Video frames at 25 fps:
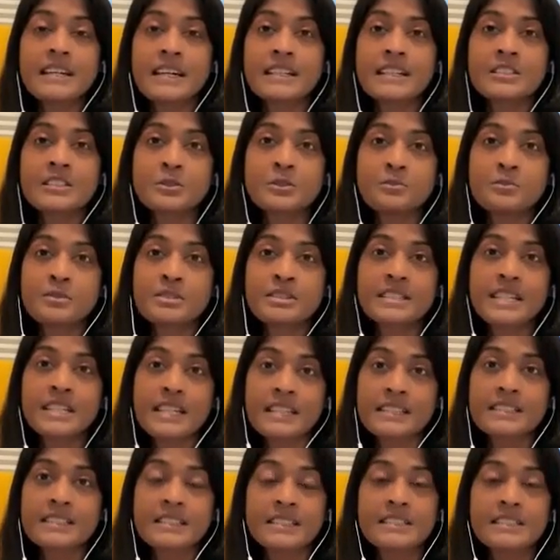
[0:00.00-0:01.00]
done to
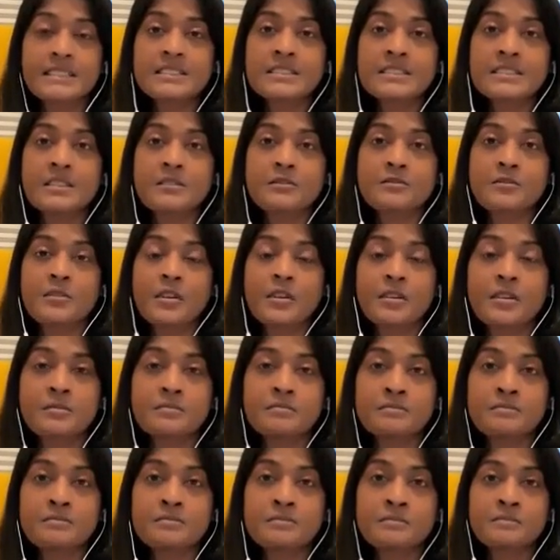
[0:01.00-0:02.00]
protect us
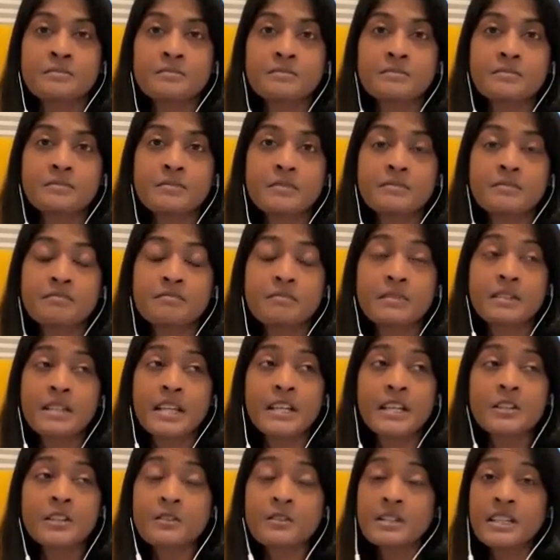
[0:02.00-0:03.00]
from
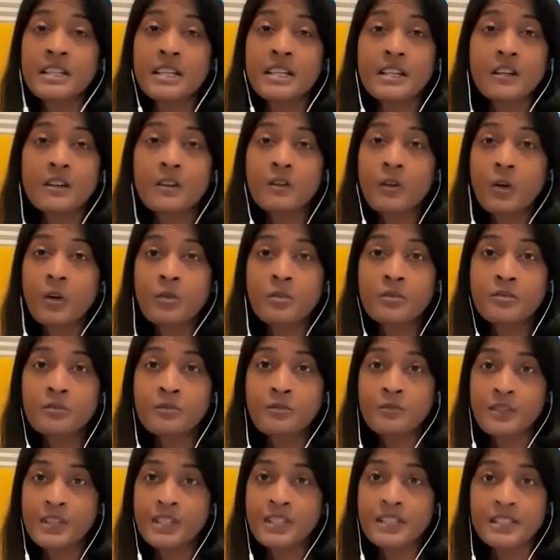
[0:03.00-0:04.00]
like looking at our own
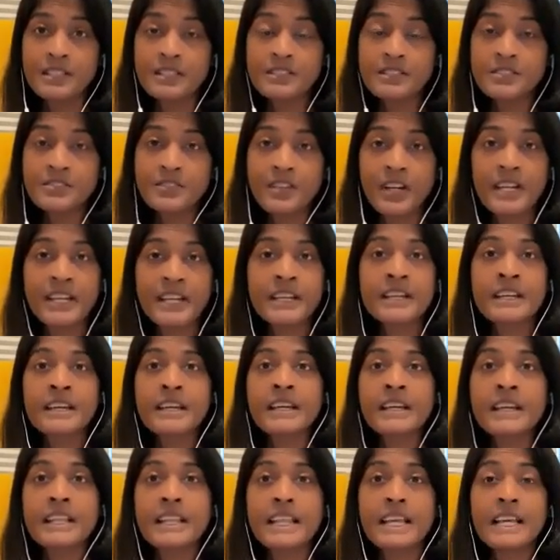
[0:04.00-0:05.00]
fears, right?
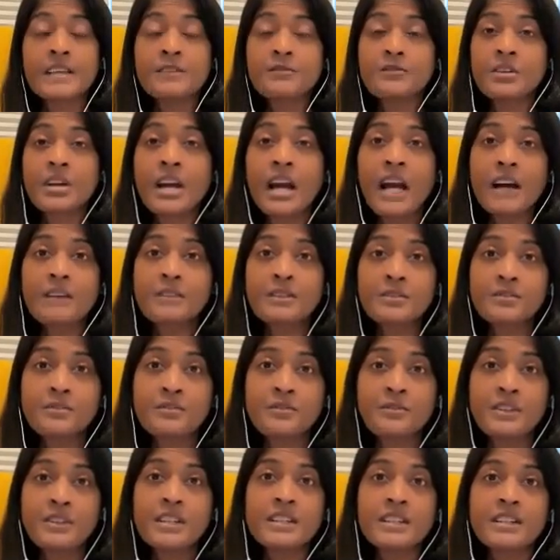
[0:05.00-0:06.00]
Like if you have a
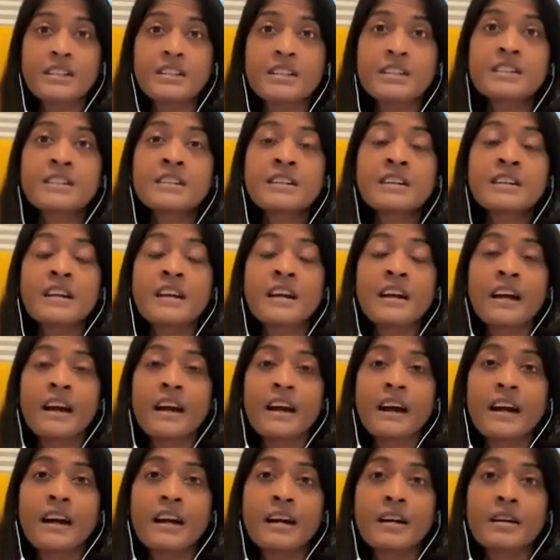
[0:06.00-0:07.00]
fear
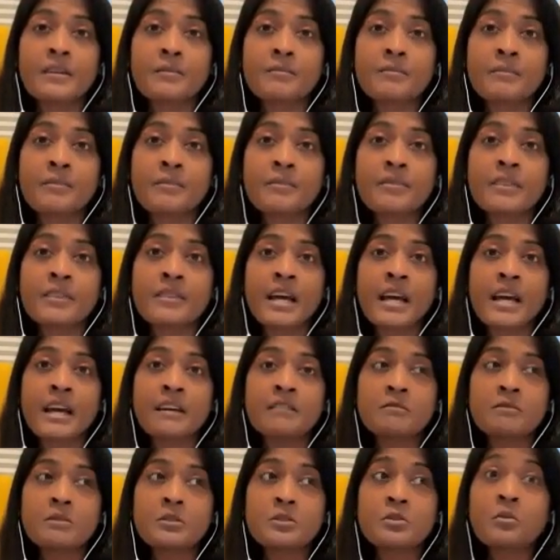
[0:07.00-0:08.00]

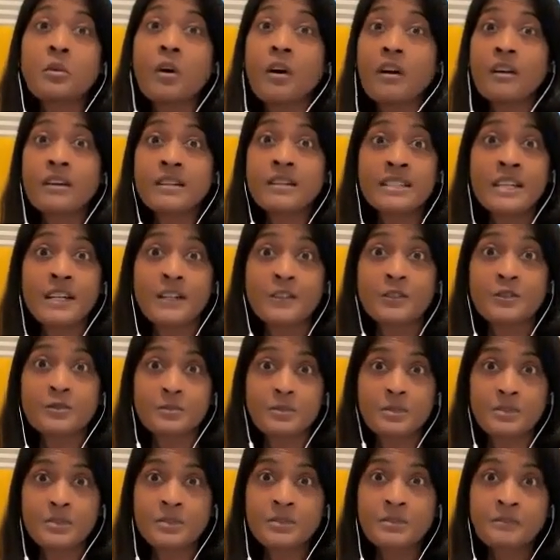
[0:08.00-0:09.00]
that you are
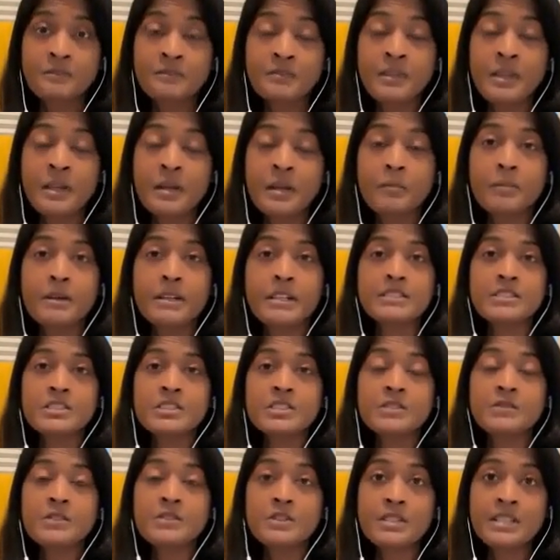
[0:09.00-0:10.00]
terrible, but
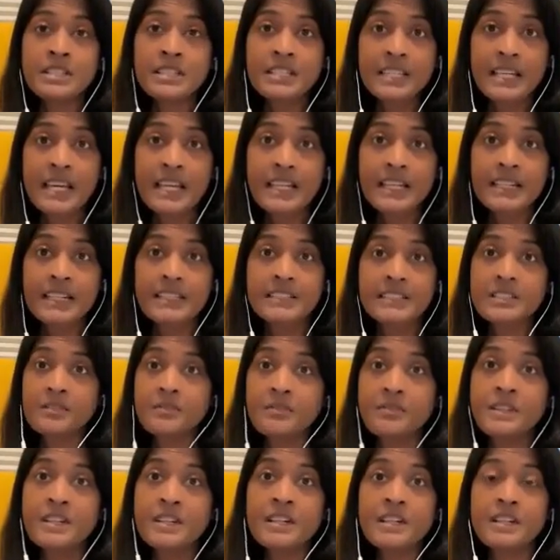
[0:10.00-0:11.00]
instead of looking at it as a
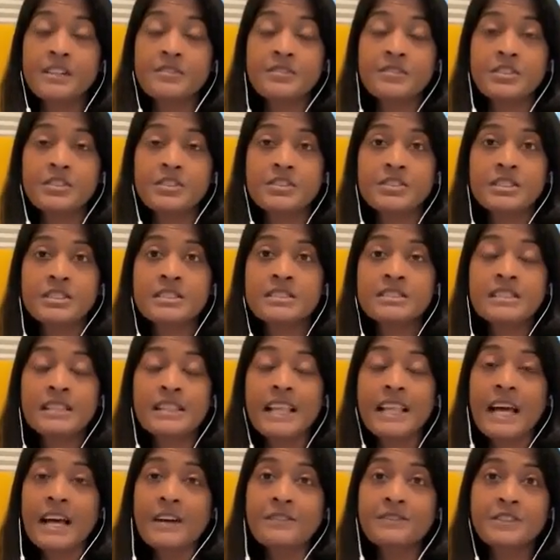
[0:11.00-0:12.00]
fear, if you just
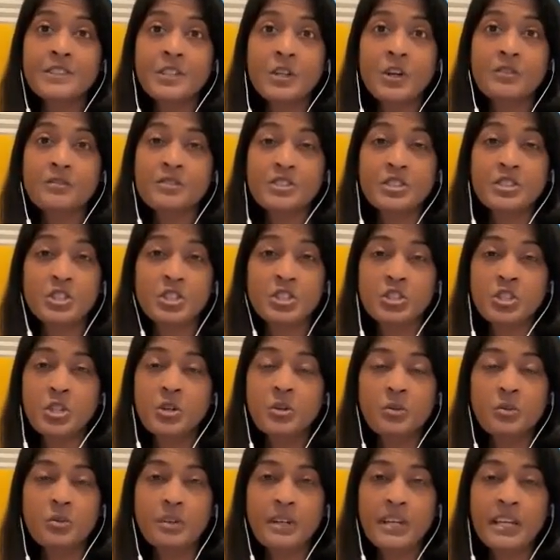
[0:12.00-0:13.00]
laughed it off as a
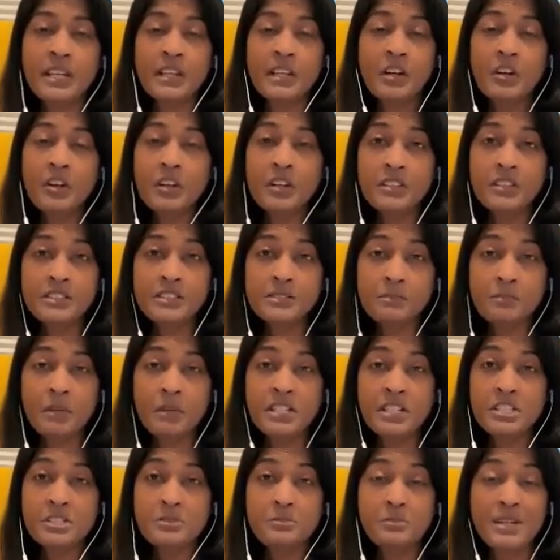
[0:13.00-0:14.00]
joke, it hurts
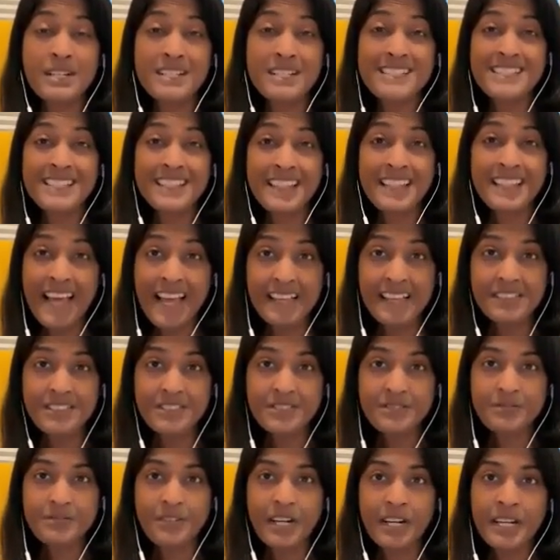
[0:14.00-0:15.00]
much, much
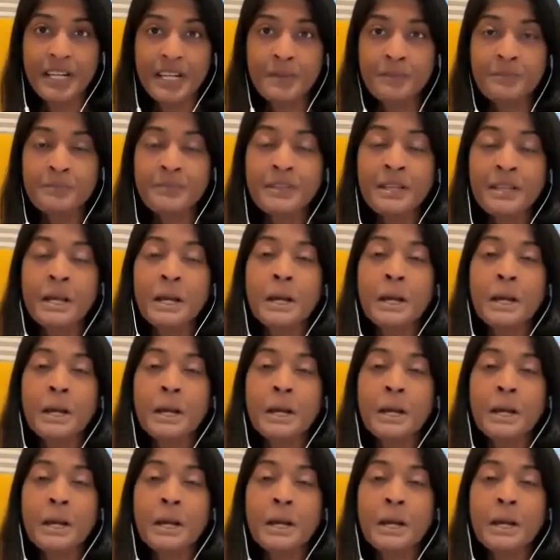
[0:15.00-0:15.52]
less, right?